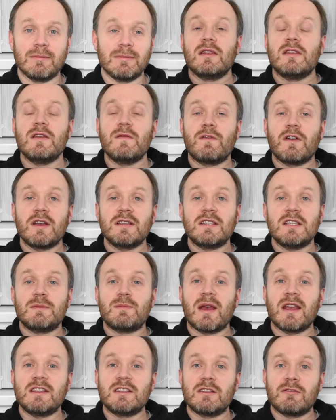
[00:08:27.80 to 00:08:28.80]
The advice is
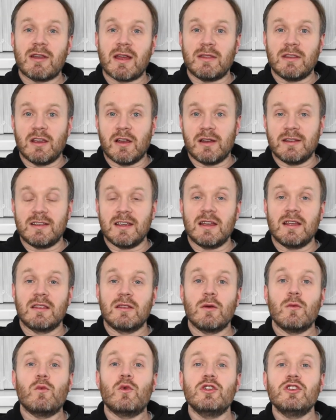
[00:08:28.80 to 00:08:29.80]
based around the idea
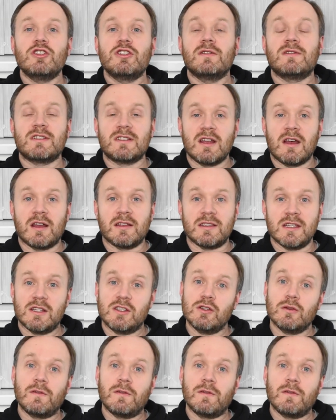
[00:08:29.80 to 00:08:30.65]
that once you've started,